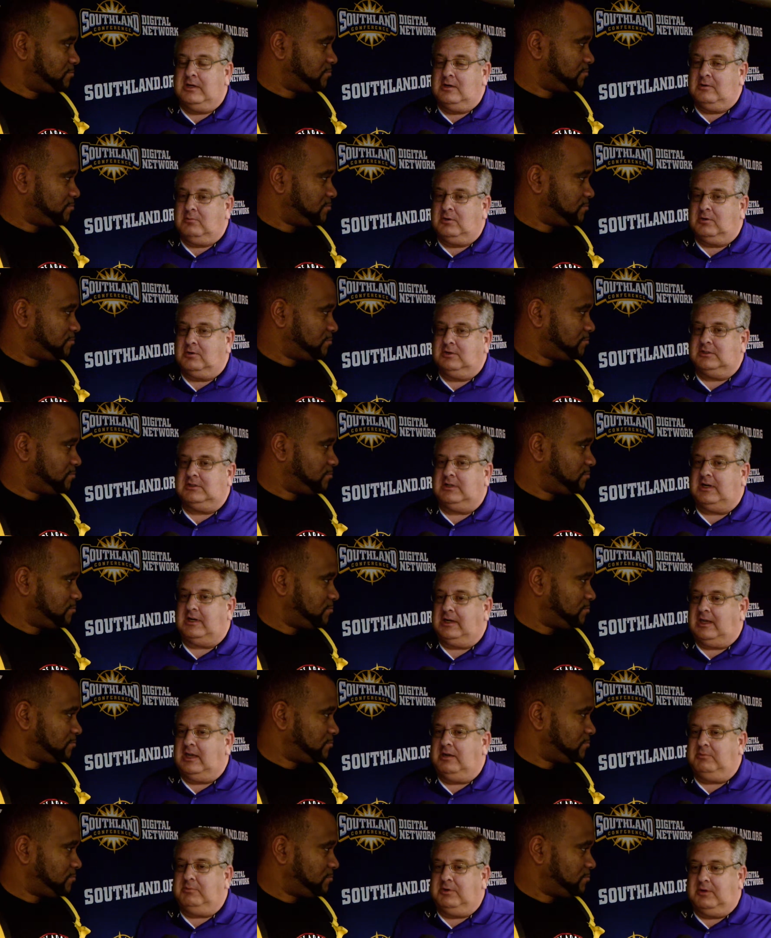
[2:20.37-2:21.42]
Speaker 1: one reason I
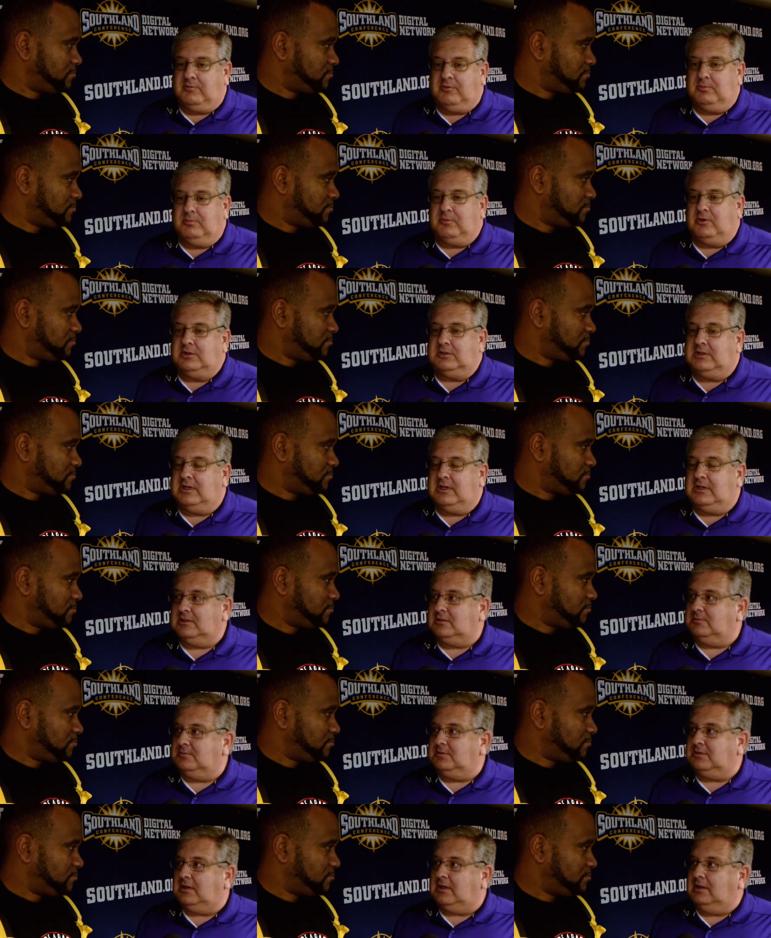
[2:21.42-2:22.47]
came here from Murray State is
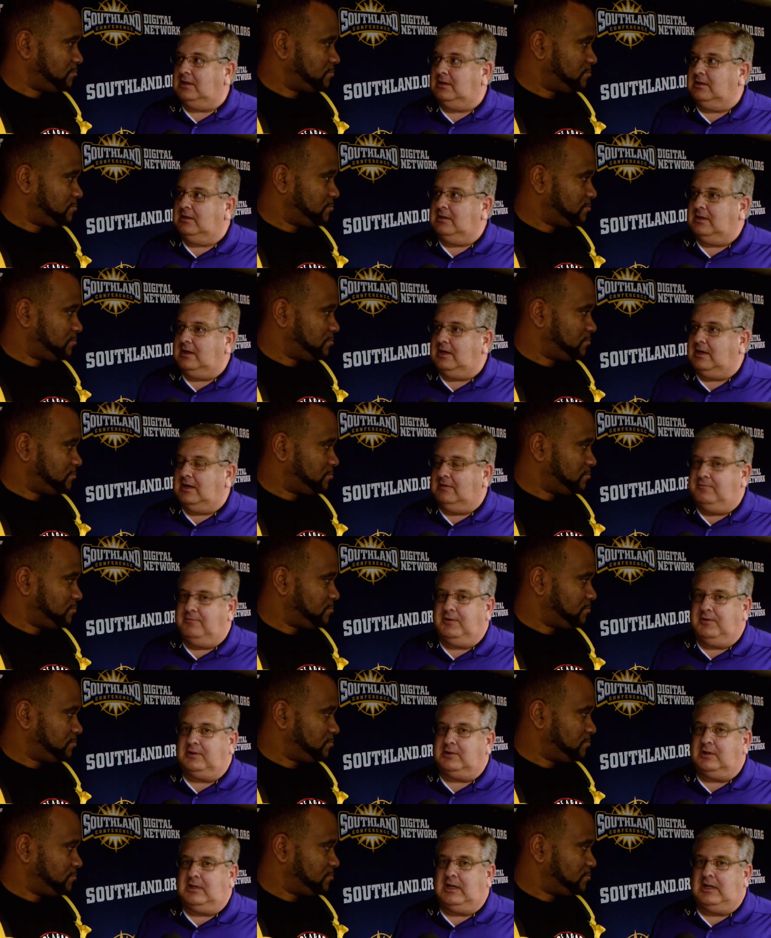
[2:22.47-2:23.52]
because I, I
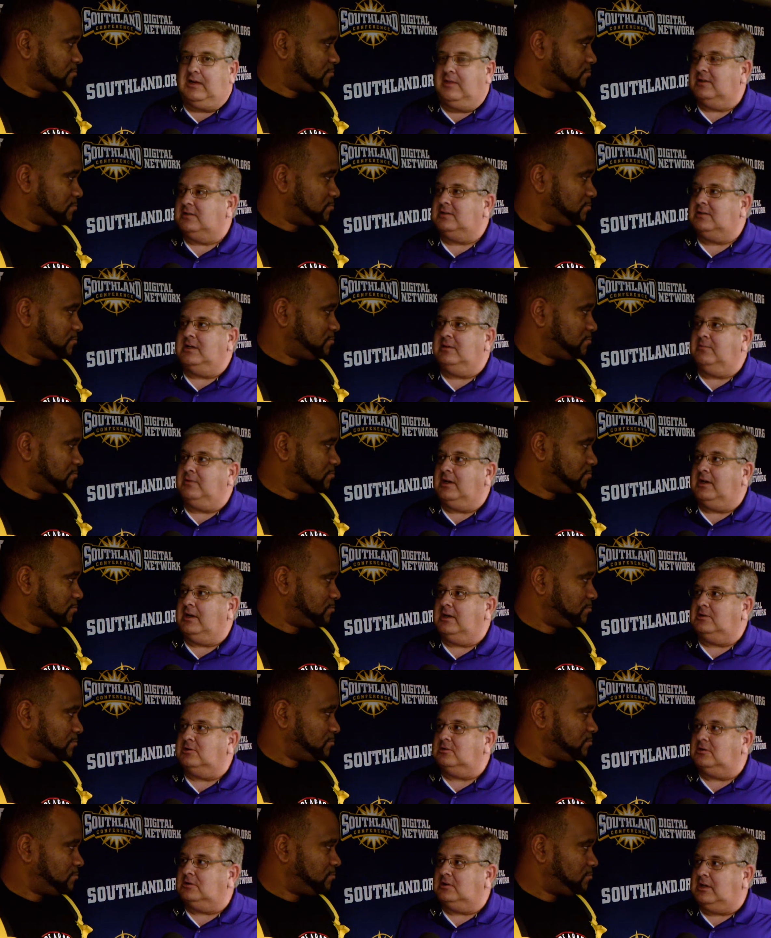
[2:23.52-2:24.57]
felt a lot of the same things.
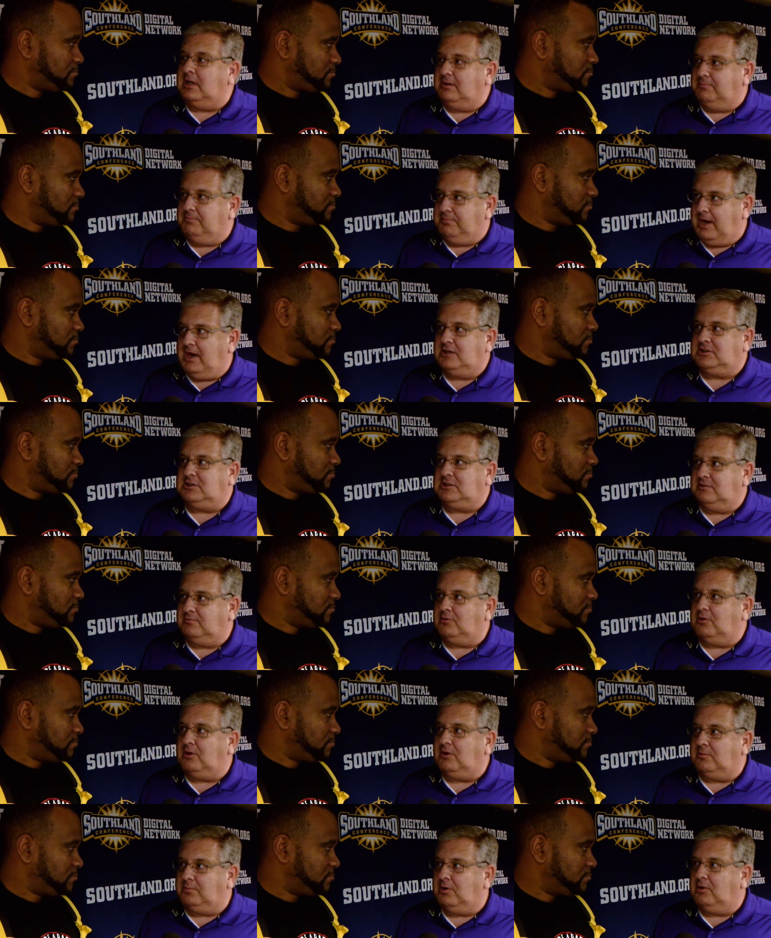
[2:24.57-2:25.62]
There's a lot of passion for
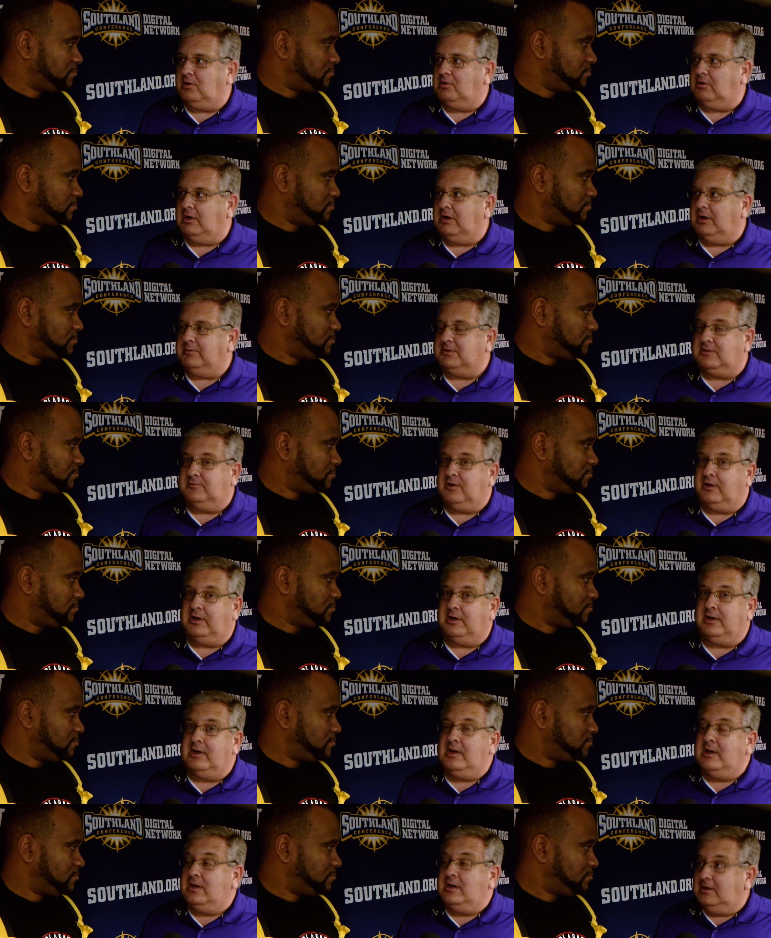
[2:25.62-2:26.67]
our program. It's a very
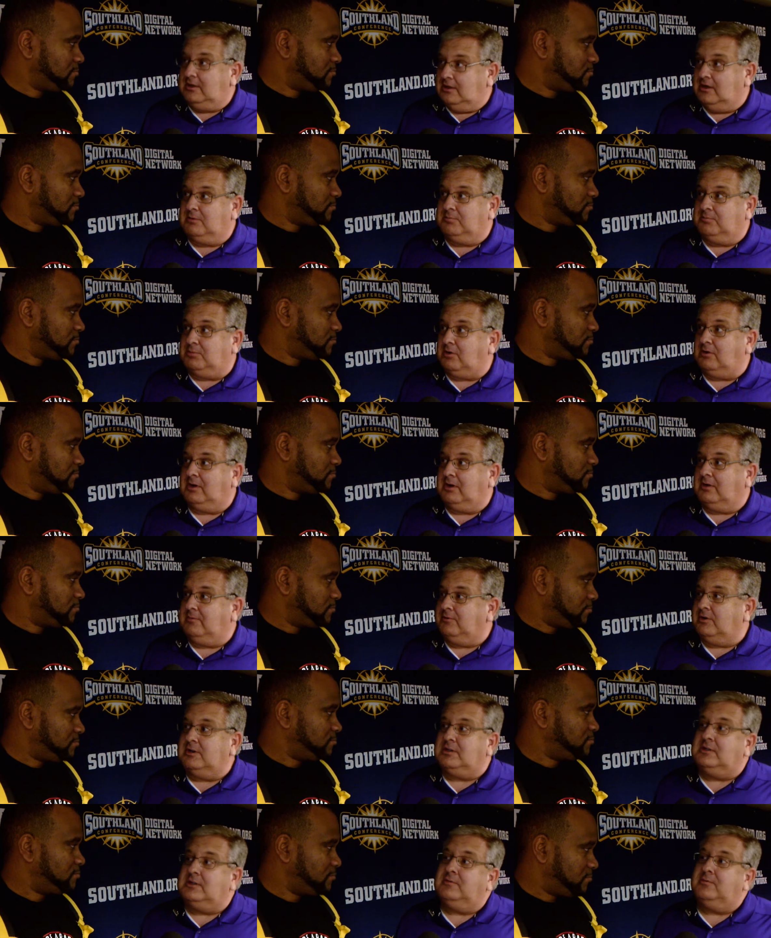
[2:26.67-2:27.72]
young program,
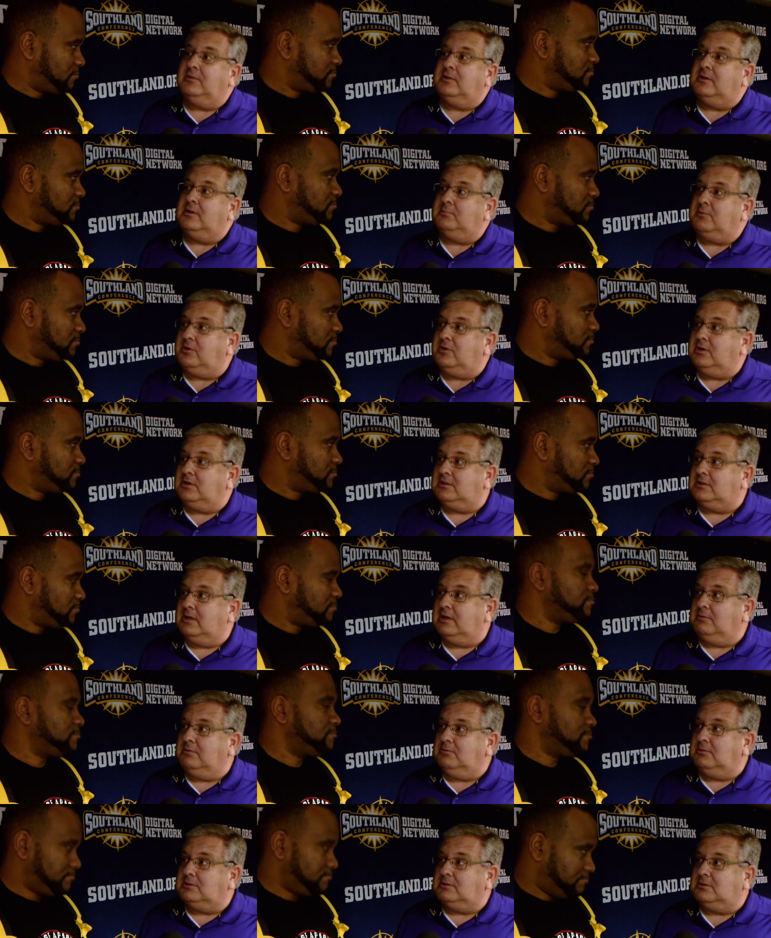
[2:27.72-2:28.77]
very different than Murray State,
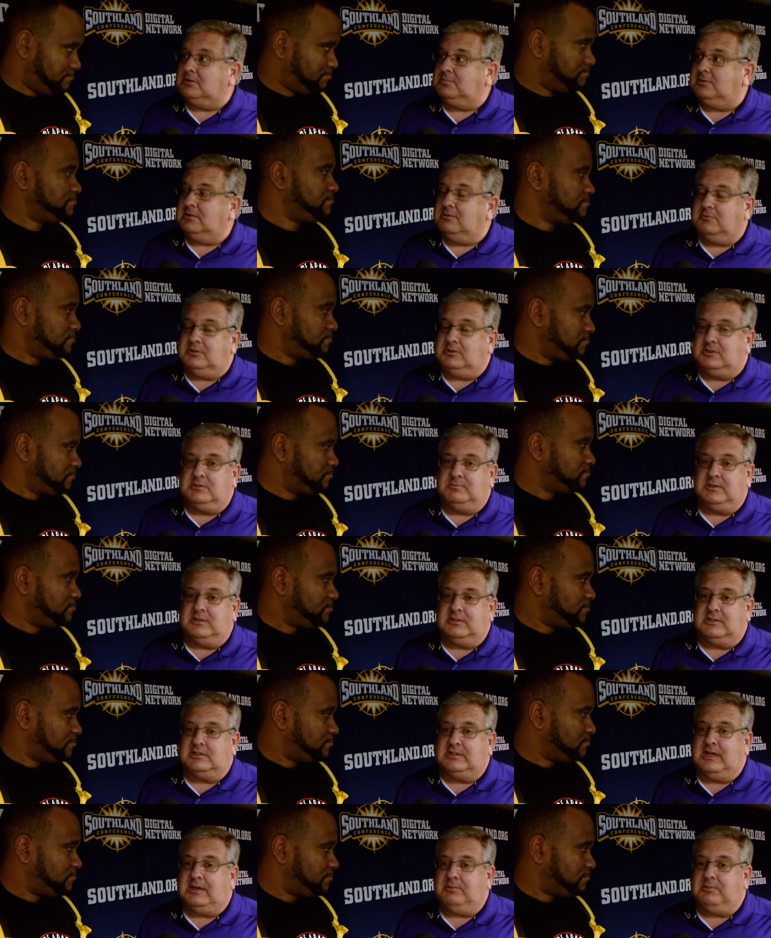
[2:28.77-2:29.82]
which has been which has been
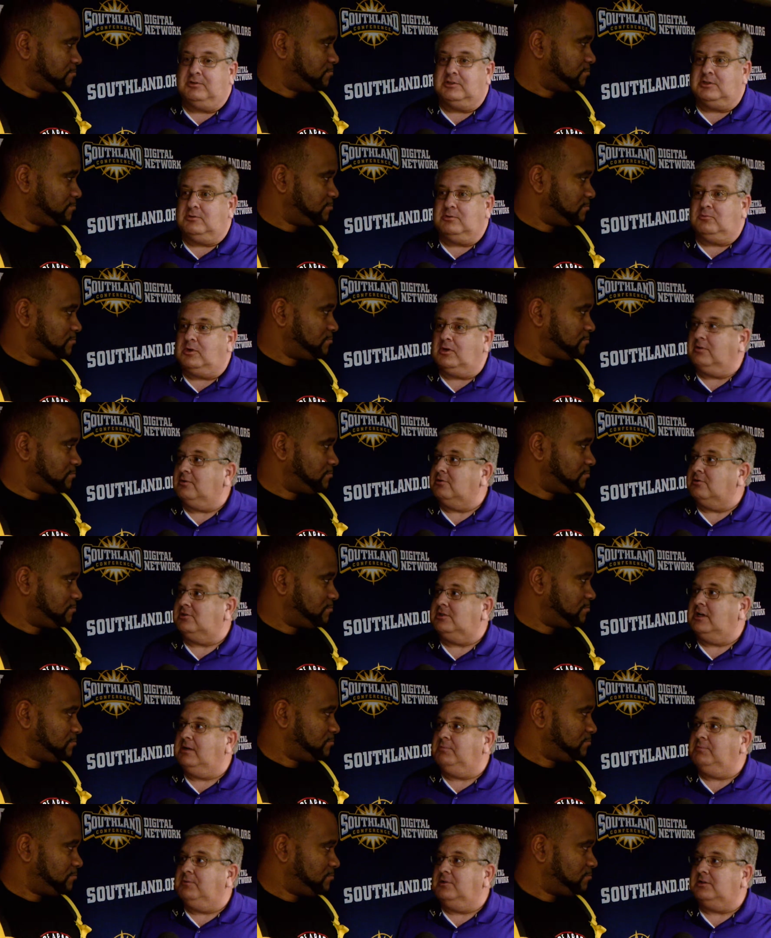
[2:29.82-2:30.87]
established and won all those
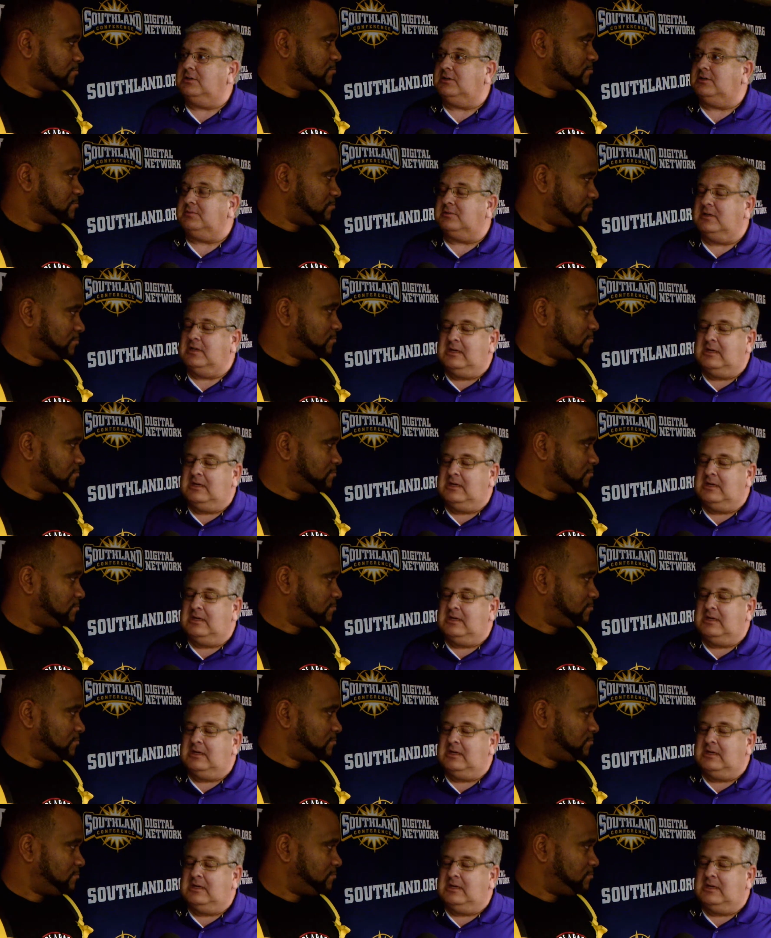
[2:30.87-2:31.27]
championships.